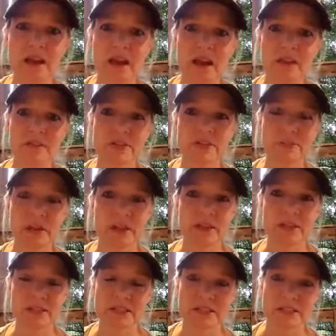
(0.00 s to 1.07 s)
I've
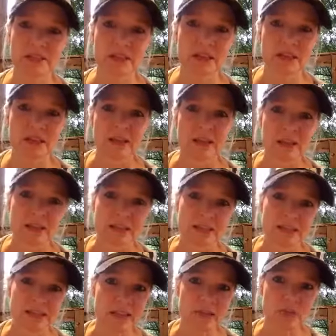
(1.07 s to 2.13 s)
spent
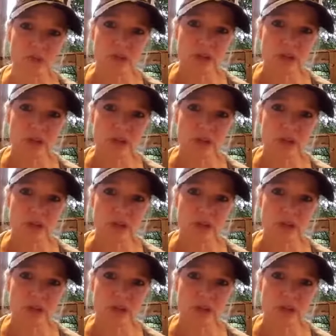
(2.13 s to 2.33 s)
several